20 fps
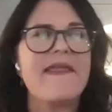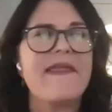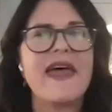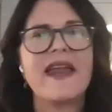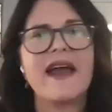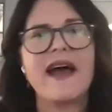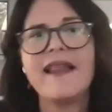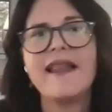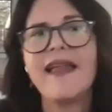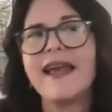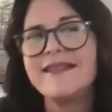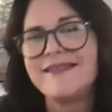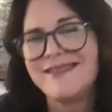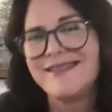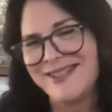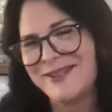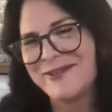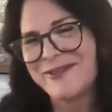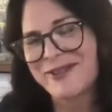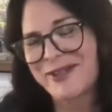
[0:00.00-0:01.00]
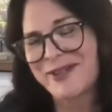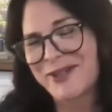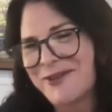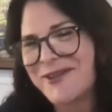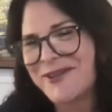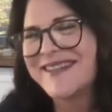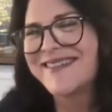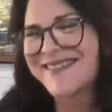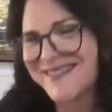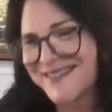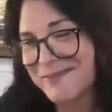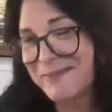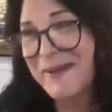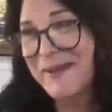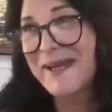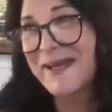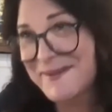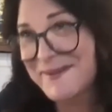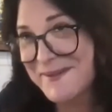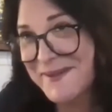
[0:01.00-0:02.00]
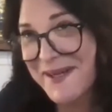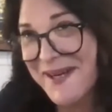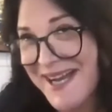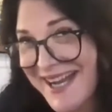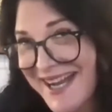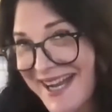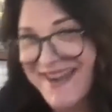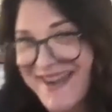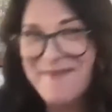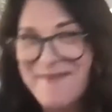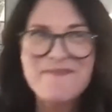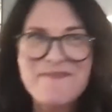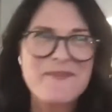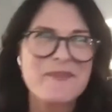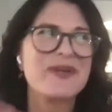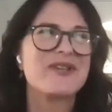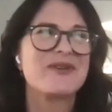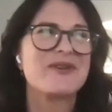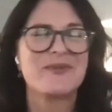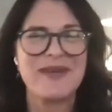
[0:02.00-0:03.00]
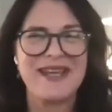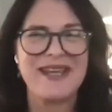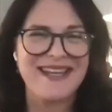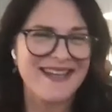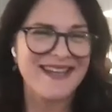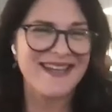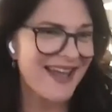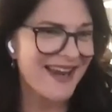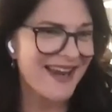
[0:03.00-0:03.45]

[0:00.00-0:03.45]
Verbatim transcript: and then I like to use Carissa's pickle rye, which we which can we